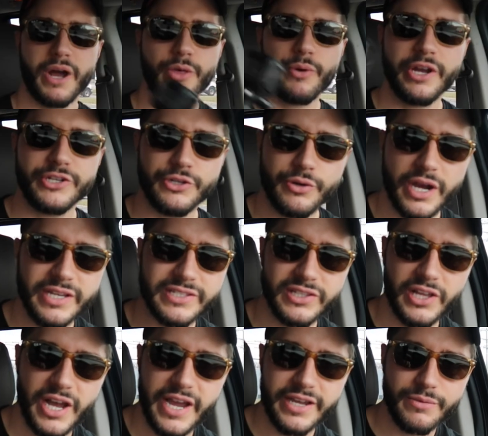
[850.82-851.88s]
By the way, do you guys
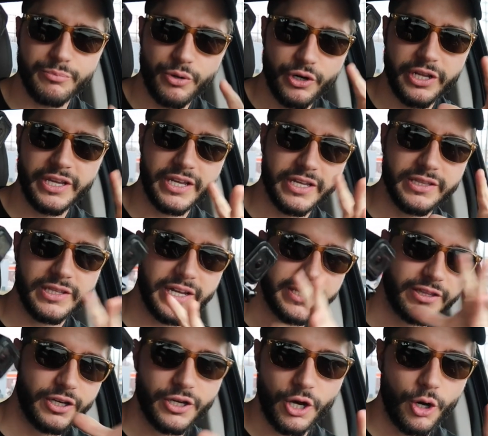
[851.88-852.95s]
like putting in
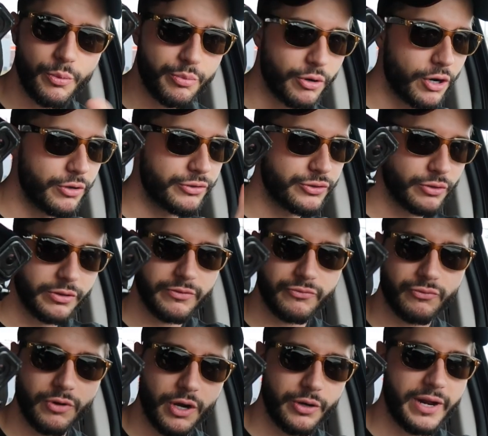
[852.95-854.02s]
like the GoPro sort
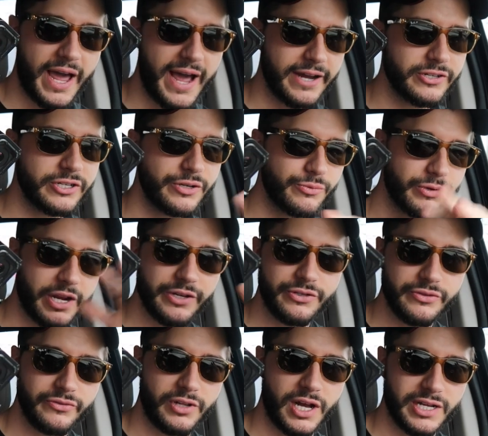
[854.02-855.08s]
of road action when I
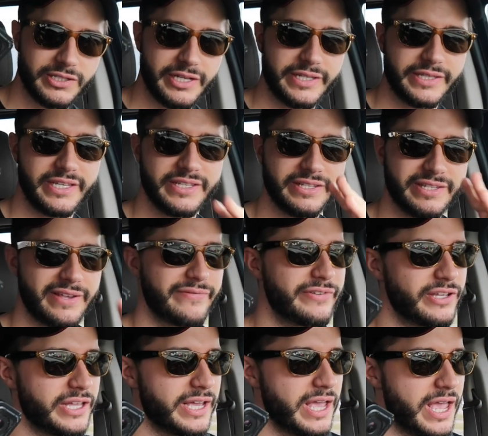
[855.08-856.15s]
do vlogs like this? Because I
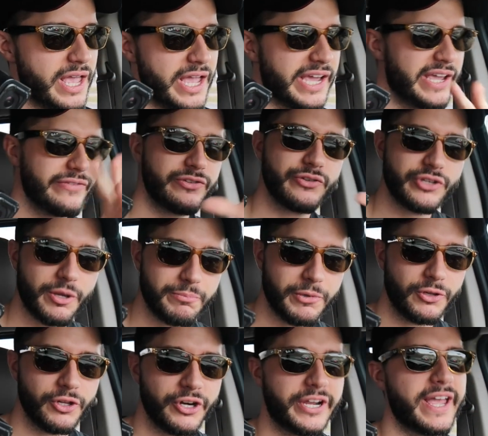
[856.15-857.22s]
feel like it gives you something
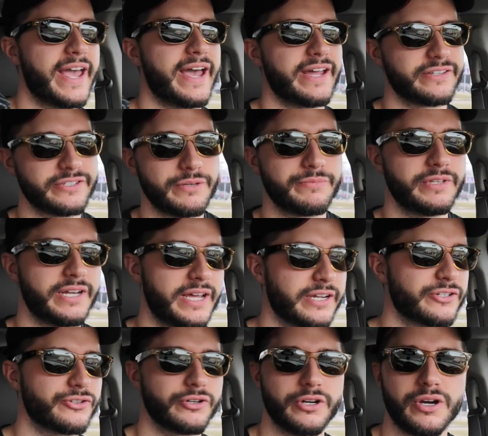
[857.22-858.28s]
to look at, something
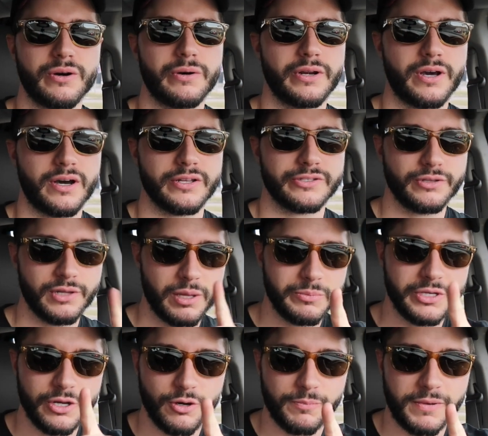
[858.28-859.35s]
extra going on. So let
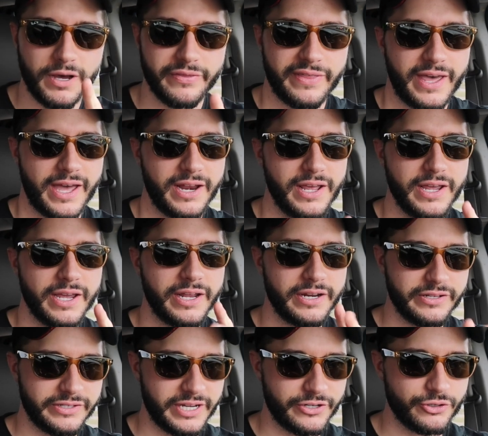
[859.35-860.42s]
me know about that.
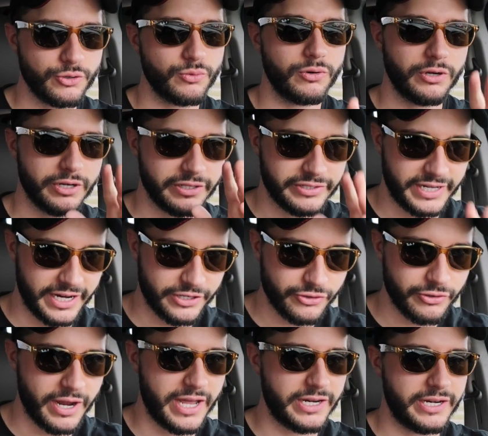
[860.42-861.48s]
It is extra work, it's
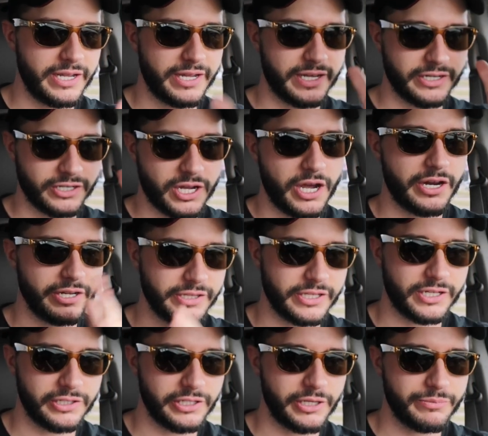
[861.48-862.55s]
extra editing and cutting
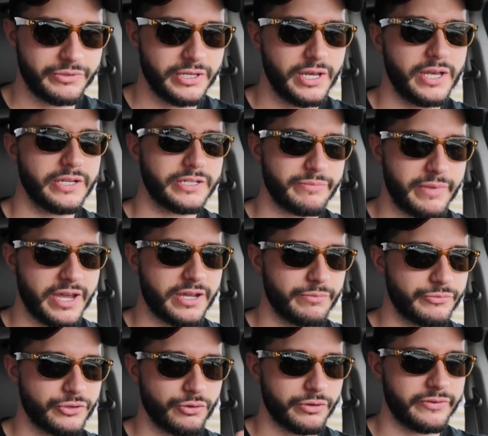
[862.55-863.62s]
the clips to make
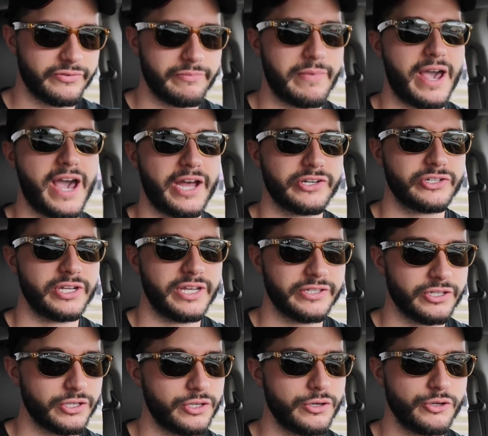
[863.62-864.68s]
them sort of match
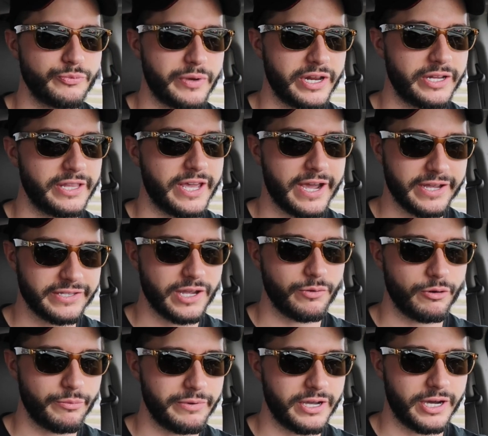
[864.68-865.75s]
is a huge pain in the ass, I
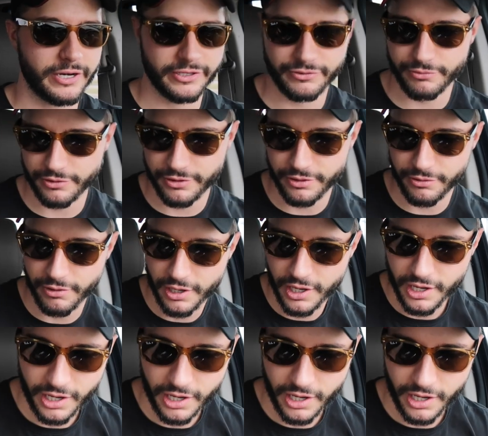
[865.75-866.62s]
will be honest with you.